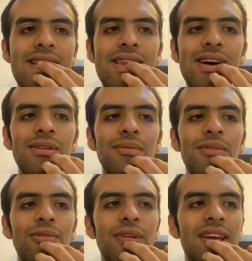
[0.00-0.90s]
Now
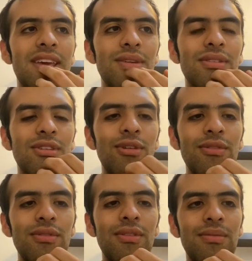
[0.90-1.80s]
when he uses
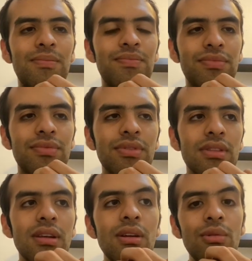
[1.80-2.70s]
Griffon,
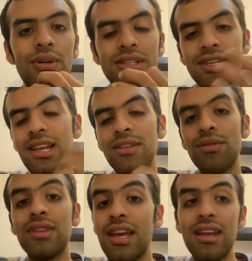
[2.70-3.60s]
we Chainlink
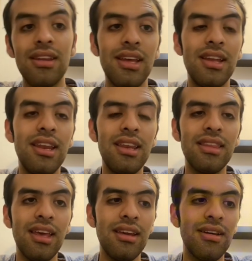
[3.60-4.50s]
to take Nini
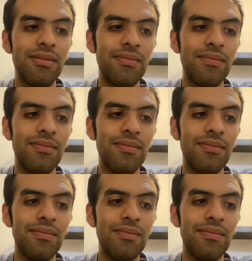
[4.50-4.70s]
take.